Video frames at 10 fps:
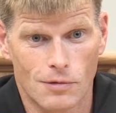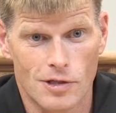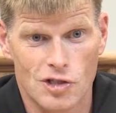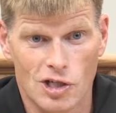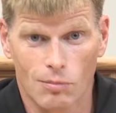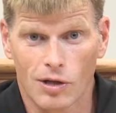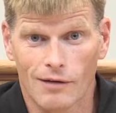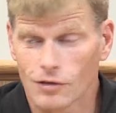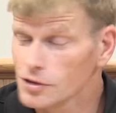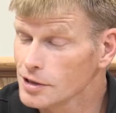
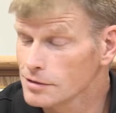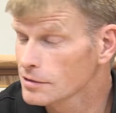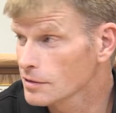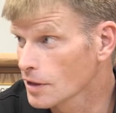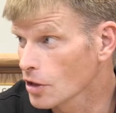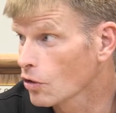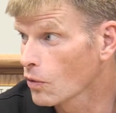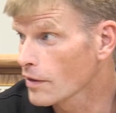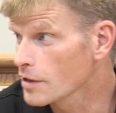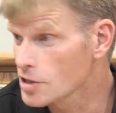sub-levels that go
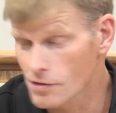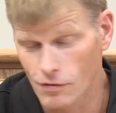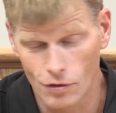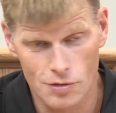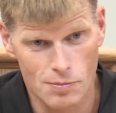with each of those,